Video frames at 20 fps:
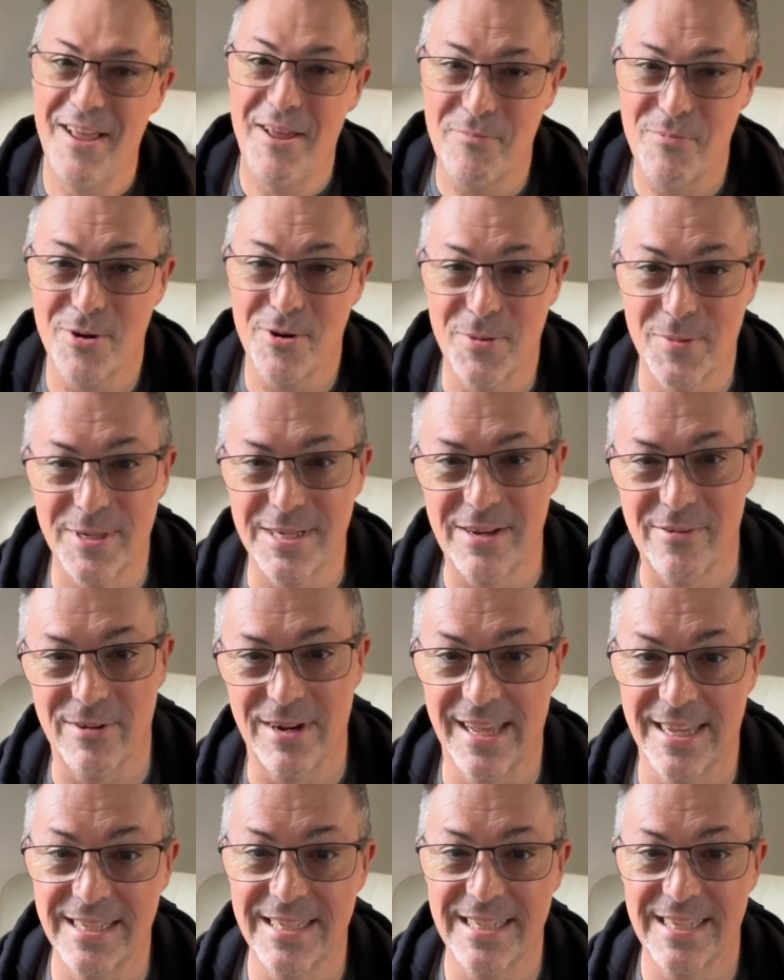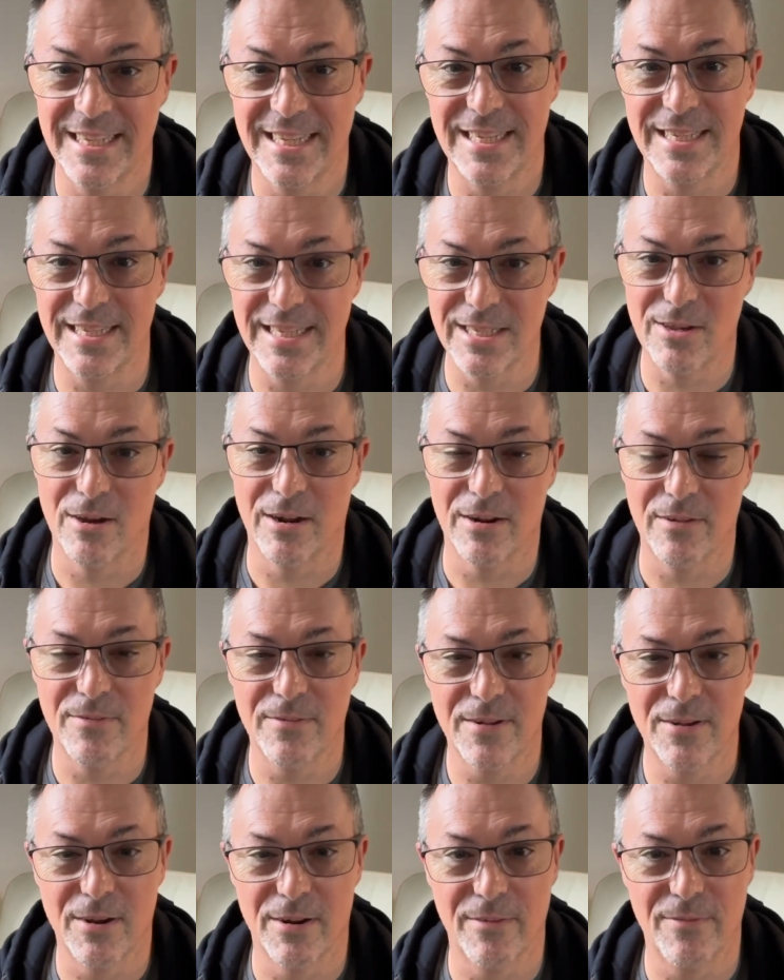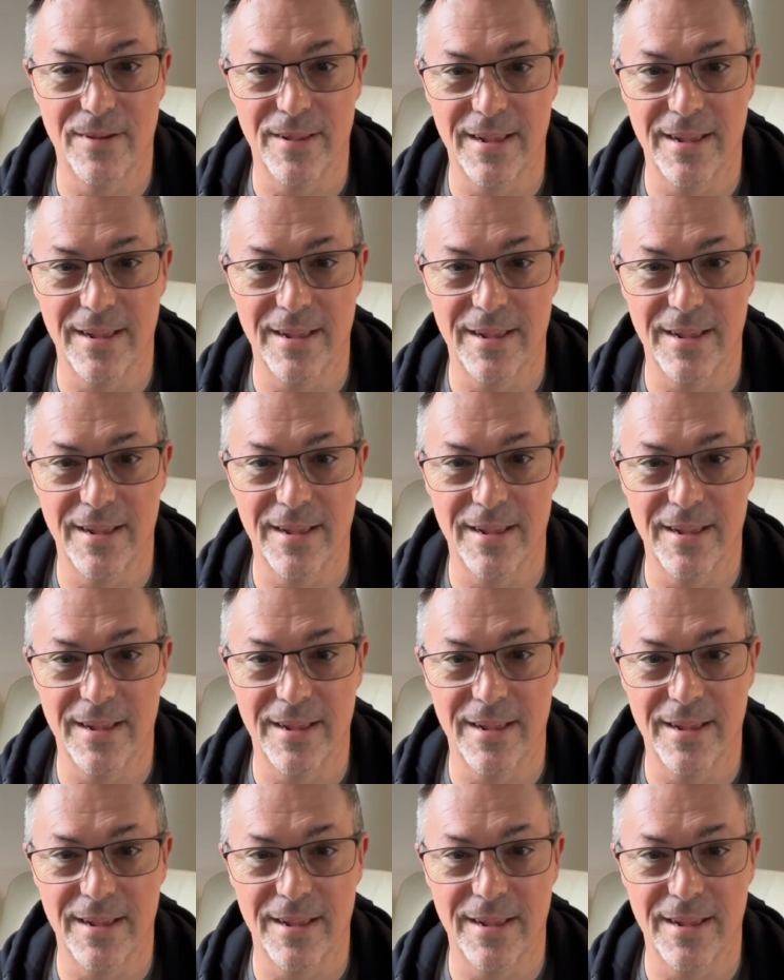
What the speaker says: pretty much everyone has. He's kind of